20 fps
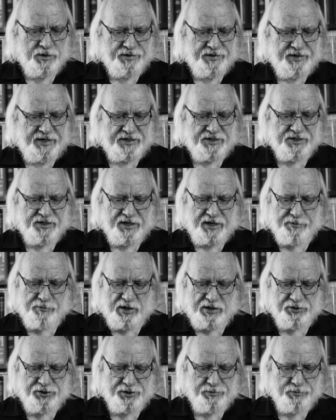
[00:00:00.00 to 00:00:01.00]
Next time,
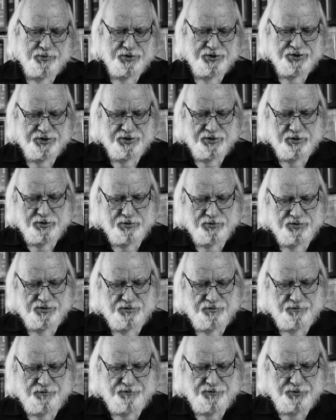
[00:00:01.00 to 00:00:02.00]
Rauschenbusch
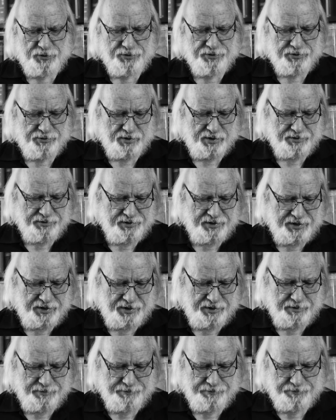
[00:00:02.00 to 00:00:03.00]
goes further on
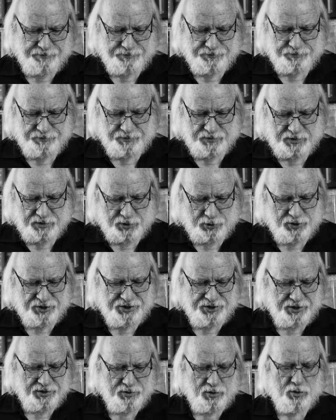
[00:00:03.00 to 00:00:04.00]
the
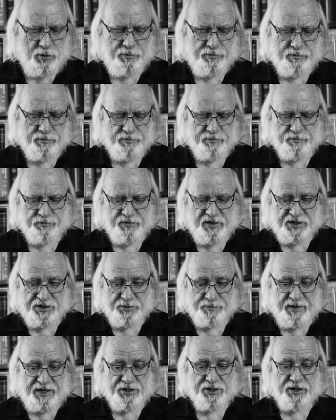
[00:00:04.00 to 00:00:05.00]
Christian hope,
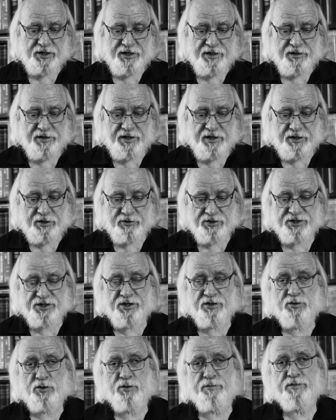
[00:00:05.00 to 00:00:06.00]
especially the
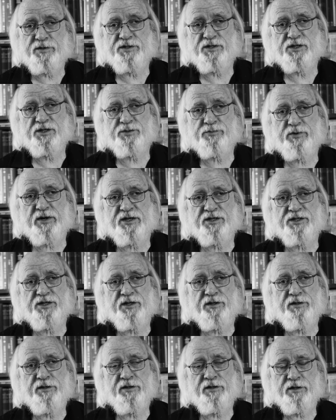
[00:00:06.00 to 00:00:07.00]
Christian hope as expressed
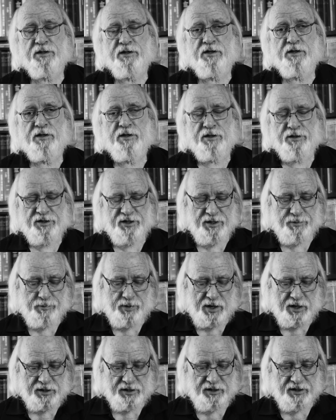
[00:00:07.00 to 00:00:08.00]
in the
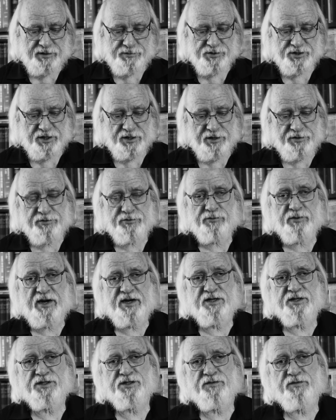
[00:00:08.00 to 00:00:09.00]
Apocalypse and other
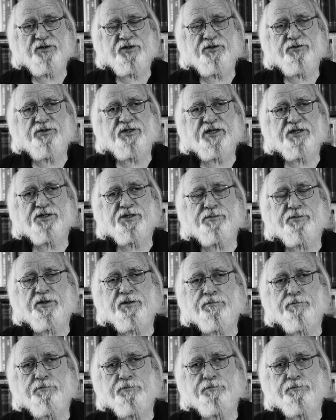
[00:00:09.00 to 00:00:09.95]
writings of the New Testament.